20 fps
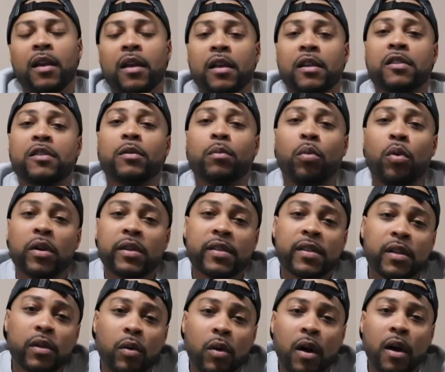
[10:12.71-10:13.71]
It's your boy
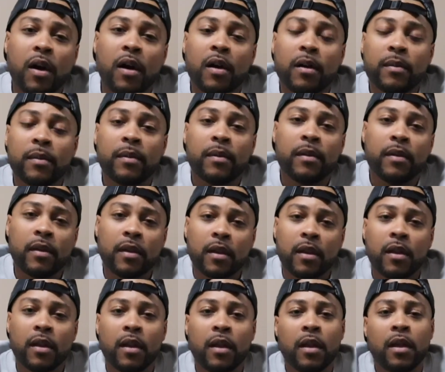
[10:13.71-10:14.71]
C-Rob,
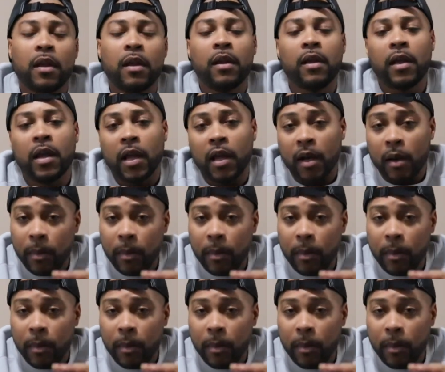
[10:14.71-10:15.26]
and